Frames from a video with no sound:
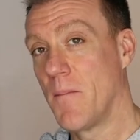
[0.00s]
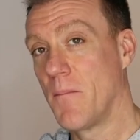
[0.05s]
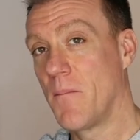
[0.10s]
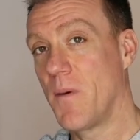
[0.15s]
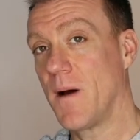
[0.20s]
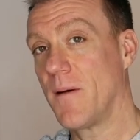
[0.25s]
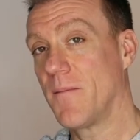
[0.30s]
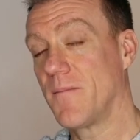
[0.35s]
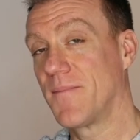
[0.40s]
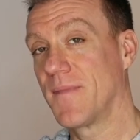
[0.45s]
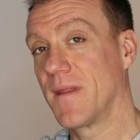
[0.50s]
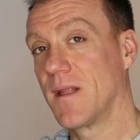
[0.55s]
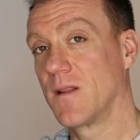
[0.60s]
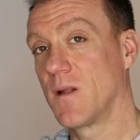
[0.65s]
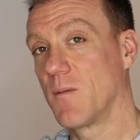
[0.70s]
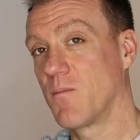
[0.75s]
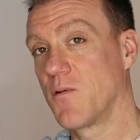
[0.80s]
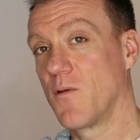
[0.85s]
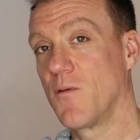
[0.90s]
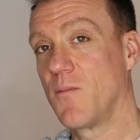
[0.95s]
but
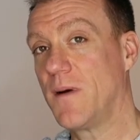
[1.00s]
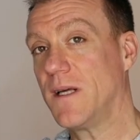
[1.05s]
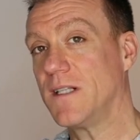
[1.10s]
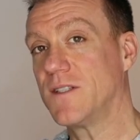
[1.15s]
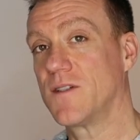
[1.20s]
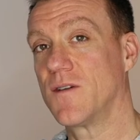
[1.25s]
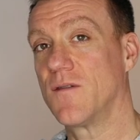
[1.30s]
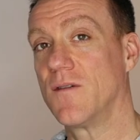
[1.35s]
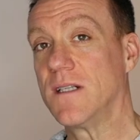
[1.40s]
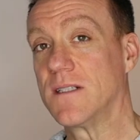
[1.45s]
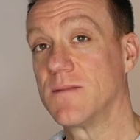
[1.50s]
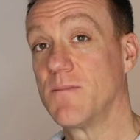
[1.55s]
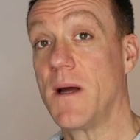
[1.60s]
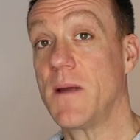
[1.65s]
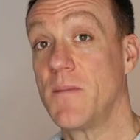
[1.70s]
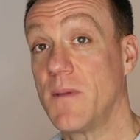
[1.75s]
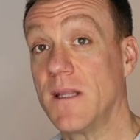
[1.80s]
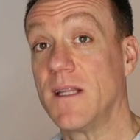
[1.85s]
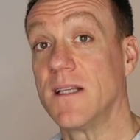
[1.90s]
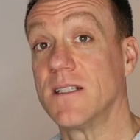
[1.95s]
the broad picture is
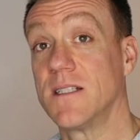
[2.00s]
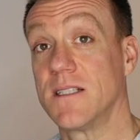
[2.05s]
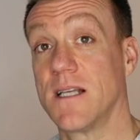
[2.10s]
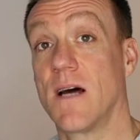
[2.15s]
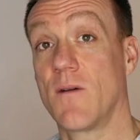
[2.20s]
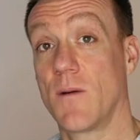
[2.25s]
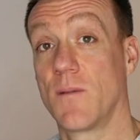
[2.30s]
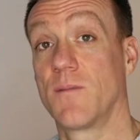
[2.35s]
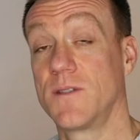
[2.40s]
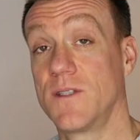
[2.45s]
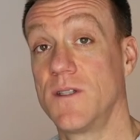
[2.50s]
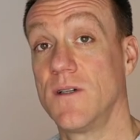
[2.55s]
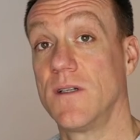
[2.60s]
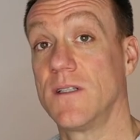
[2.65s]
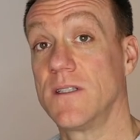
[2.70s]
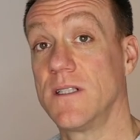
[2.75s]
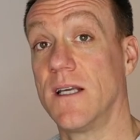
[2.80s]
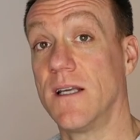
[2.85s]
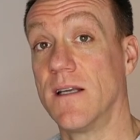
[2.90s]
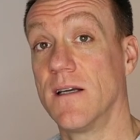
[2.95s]
maybe this is our
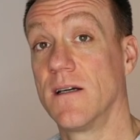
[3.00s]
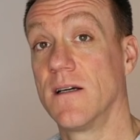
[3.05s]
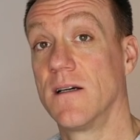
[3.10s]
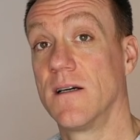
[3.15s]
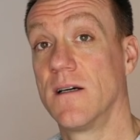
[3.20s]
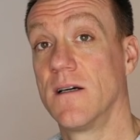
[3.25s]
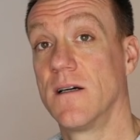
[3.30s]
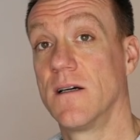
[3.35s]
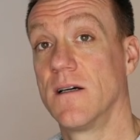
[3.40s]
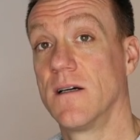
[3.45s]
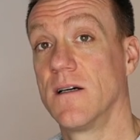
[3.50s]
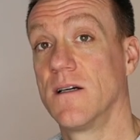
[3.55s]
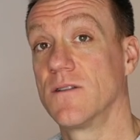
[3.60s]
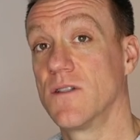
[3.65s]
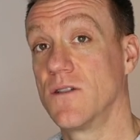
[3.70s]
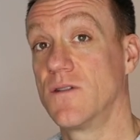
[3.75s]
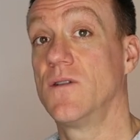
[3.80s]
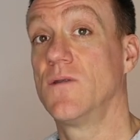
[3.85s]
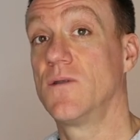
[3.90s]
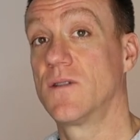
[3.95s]
opportunity
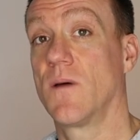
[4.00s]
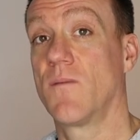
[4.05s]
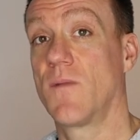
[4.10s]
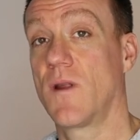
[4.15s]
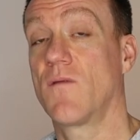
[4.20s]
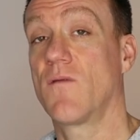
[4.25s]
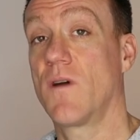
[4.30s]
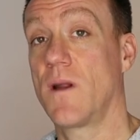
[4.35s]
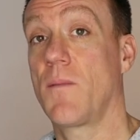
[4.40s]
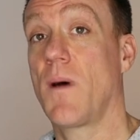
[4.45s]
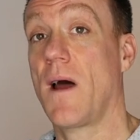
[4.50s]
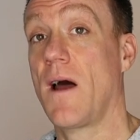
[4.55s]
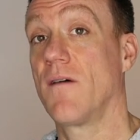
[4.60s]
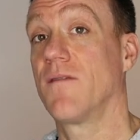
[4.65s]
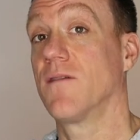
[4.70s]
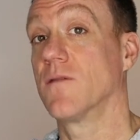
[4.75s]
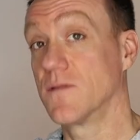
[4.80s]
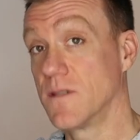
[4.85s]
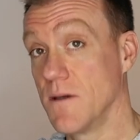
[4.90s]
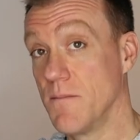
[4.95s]
to do something really
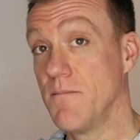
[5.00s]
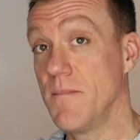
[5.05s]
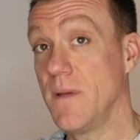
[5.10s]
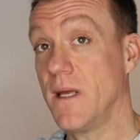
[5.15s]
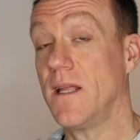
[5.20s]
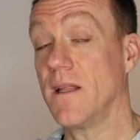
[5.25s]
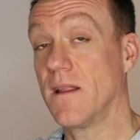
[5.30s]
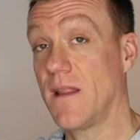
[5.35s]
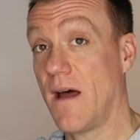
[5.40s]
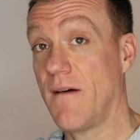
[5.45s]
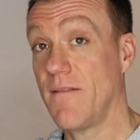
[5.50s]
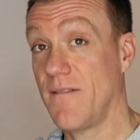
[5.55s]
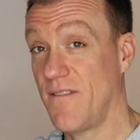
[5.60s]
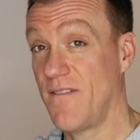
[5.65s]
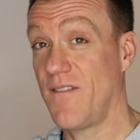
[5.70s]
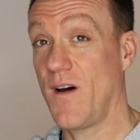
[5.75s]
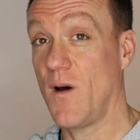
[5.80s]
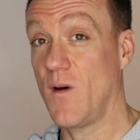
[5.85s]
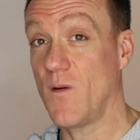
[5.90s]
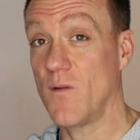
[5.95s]
powerful, to meet that
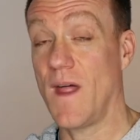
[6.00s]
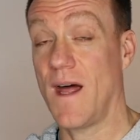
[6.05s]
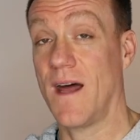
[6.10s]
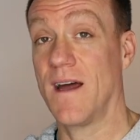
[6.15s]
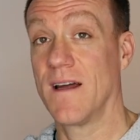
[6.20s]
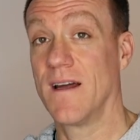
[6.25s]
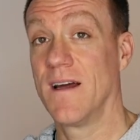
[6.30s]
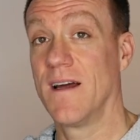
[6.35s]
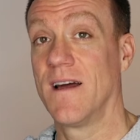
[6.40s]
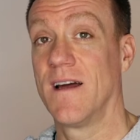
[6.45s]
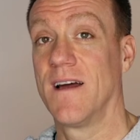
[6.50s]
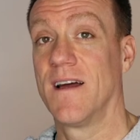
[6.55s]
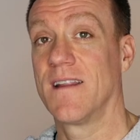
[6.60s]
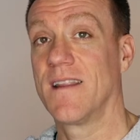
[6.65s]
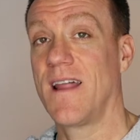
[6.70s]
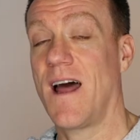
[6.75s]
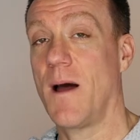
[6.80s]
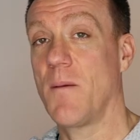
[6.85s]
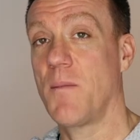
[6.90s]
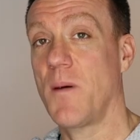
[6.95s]
foe, that
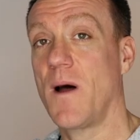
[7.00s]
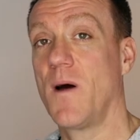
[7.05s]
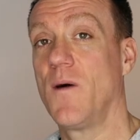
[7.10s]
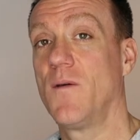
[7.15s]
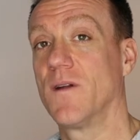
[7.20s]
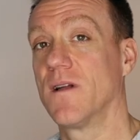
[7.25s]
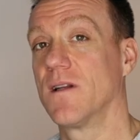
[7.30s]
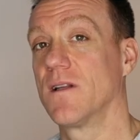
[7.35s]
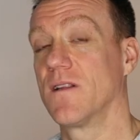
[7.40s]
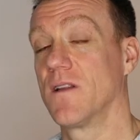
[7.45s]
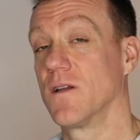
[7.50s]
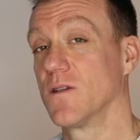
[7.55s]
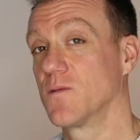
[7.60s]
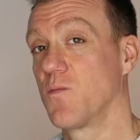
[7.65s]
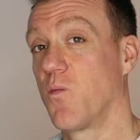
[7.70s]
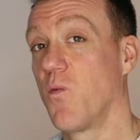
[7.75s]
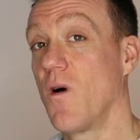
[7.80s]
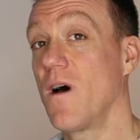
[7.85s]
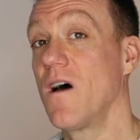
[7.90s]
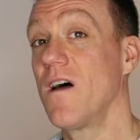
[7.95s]
opponent
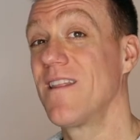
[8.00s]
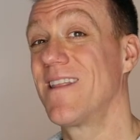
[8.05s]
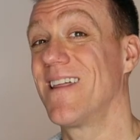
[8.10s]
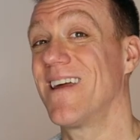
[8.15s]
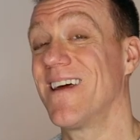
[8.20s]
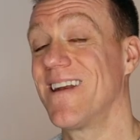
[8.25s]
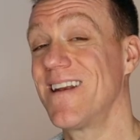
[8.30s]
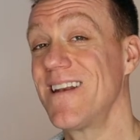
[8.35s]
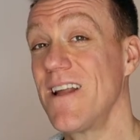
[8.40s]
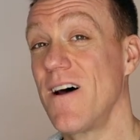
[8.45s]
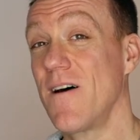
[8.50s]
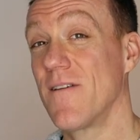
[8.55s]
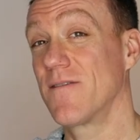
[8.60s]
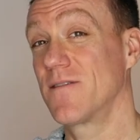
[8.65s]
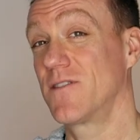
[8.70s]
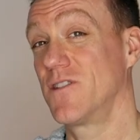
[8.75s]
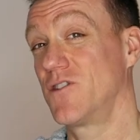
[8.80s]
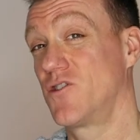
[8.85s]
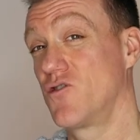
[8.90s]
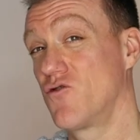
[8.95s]
that's worthy
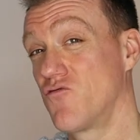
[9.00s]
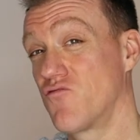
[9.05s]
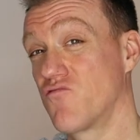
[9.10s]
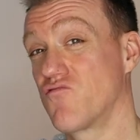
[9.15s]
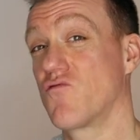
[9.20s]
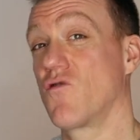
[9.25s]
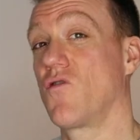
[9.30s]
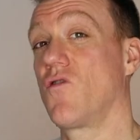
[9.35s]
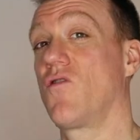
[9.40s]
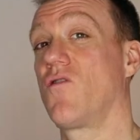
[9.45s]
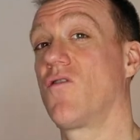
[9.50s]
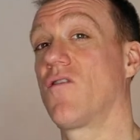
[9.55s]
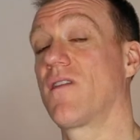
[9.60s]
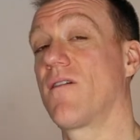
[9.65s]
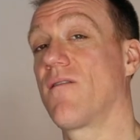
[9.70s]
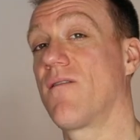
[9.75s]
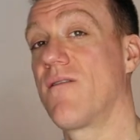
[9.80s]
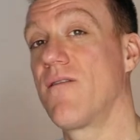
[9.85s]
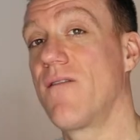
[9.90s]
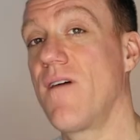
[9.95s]
enough to draw
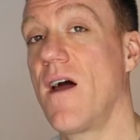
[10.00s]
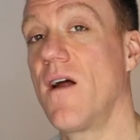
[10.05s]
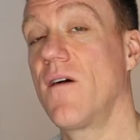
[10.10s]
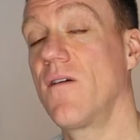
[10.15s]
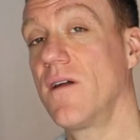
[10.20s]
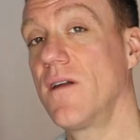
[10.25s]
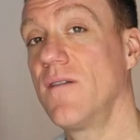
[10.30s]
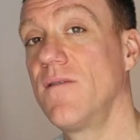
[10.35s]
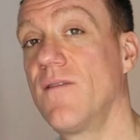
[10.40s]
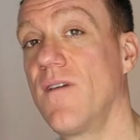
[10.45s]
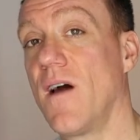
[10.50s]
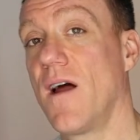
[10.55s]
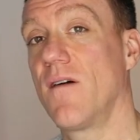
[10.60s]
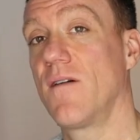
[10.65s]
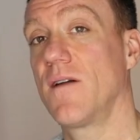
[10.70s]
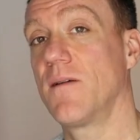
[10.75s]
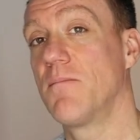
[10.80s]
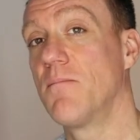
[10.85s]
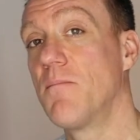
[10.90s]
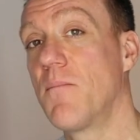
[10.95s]
the very,
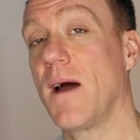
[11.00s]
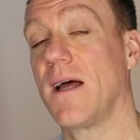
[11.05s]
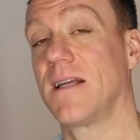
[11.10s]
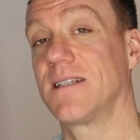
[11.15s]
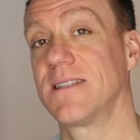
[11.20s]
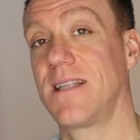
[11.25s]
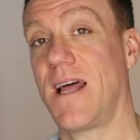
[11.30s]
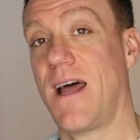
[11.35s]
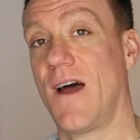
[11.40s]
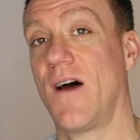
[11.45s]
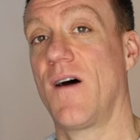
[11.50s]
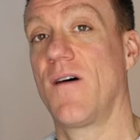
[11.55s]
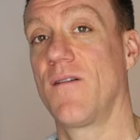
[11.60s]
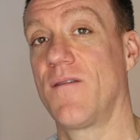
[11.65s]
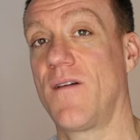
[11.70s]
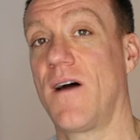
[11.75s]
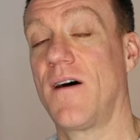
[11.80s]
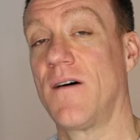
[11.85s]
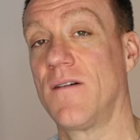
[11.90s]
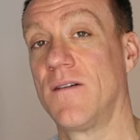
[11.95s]
very best out
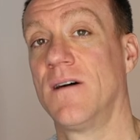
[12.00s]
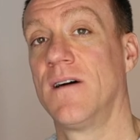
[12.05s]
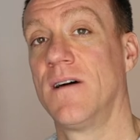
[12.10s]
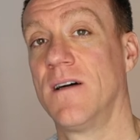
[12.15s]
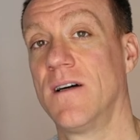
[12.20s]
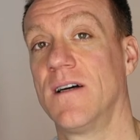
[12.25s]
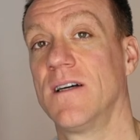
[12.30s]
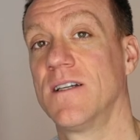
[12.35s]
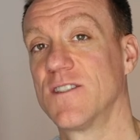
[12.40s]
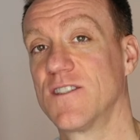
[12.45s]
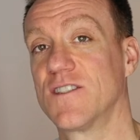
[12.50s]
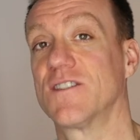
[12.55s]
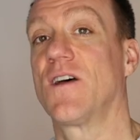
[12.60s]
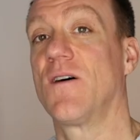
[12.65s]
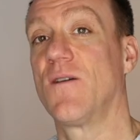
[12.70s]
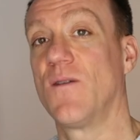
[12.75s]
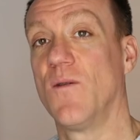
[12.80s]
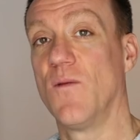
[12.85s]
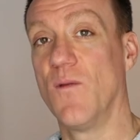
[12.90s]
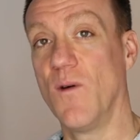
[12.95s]
of our
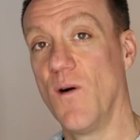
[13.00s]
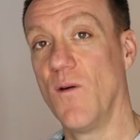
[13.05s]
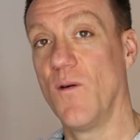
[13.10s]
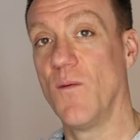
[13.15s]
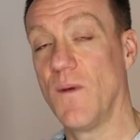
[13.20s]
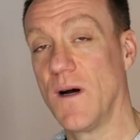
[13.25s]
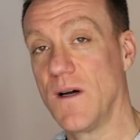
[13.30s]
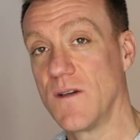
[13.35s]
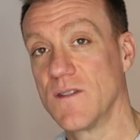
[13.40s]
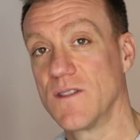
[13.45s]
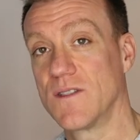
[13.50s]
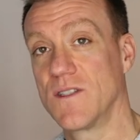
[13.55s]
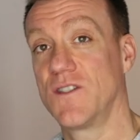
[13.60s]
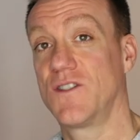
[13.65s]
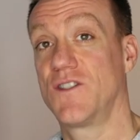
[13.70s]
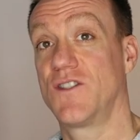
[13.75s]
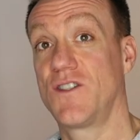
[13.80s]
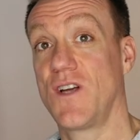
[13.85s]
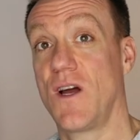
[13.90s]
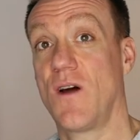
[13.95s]
soul, almost, to
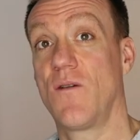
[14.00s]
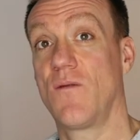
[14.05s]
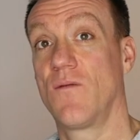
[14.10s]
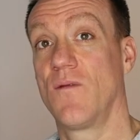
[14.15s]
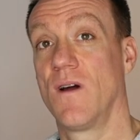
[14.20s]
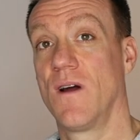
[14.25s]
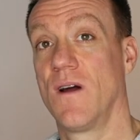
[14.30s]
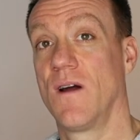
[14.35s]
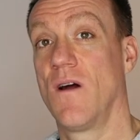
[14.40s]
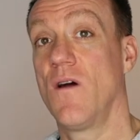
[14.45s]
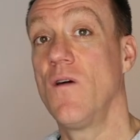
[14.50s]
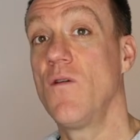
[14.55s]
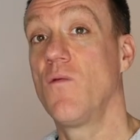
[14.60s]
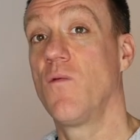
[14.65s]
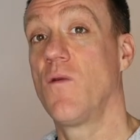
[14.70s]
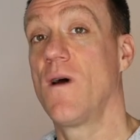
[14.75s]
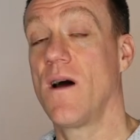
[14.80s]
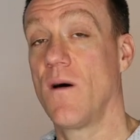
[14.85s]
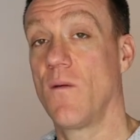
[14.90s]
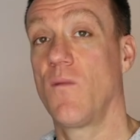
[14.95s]
show who
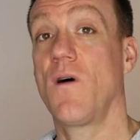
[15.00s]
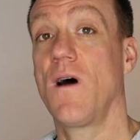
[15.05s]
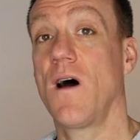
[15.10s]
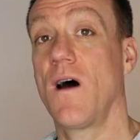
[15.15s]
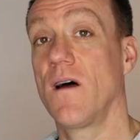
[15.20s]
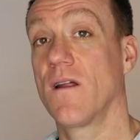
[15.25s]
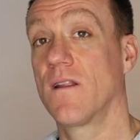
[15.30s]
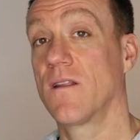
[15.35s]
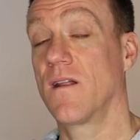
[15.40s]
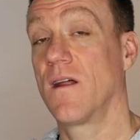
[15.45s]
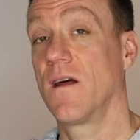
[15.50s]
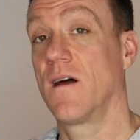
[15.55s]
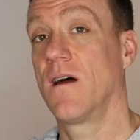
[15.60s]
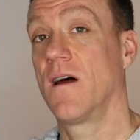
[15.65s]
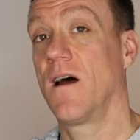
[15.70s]
we are worth.